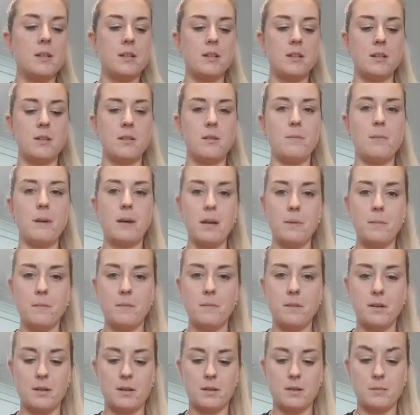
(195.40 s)
So the
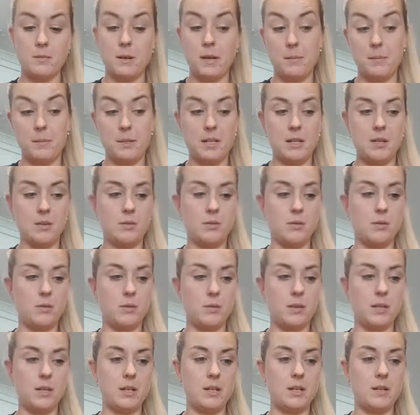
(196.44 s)
paper towel
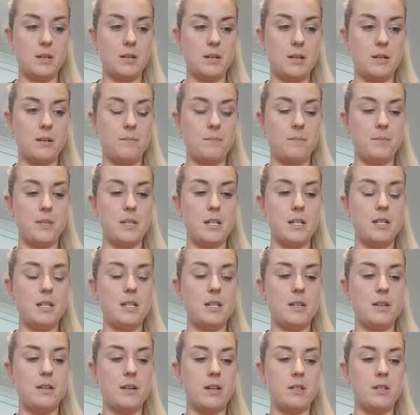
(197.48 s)
or the tea
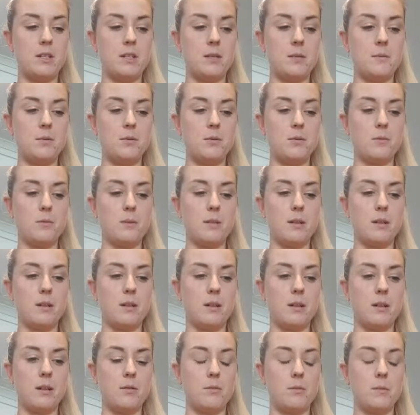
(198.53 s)
towel actually absorbs it
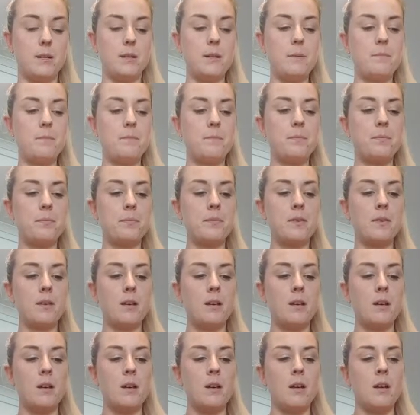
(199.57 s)
a little bit.
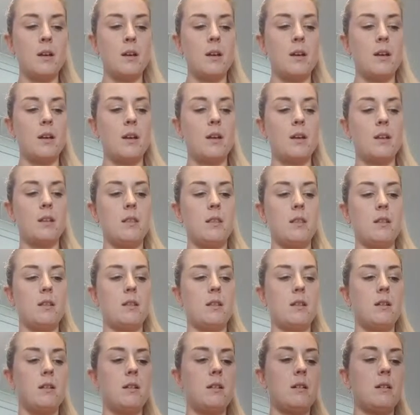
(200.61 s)
And
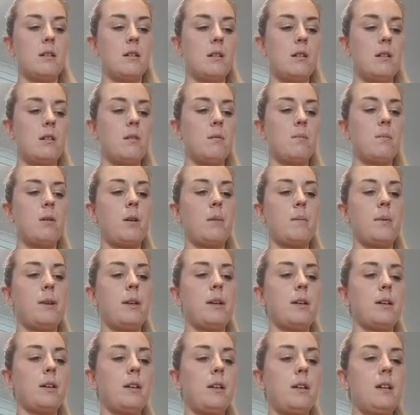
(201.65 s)
then you pop it
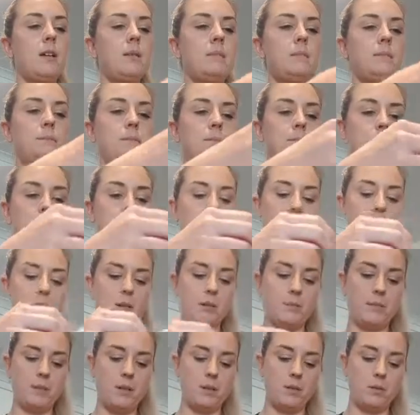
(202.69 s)
out here. You
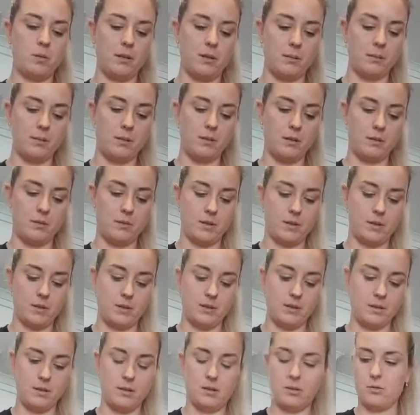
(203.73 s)
got to be quick, otherwise
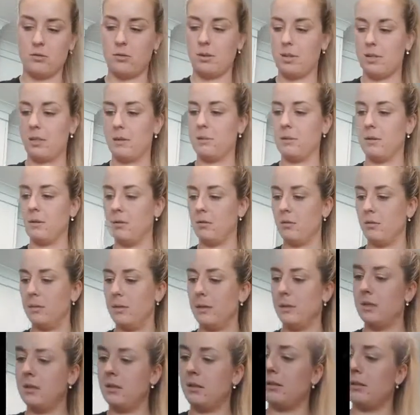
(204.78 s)
it kind of dries up a little bit.